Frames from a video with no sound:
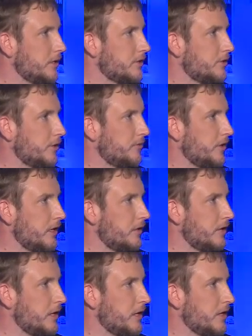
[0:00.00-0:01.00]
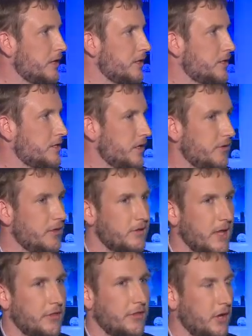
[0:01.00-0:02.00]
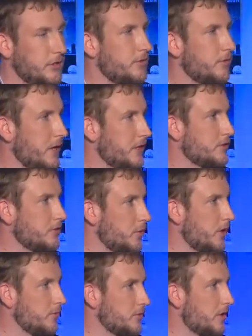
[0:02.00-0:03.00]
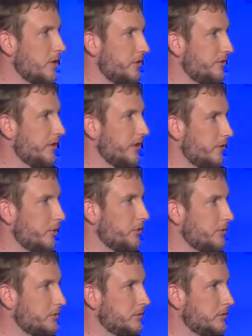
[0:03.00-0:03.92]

surveyed said that they thought 2012 was going to be favorable.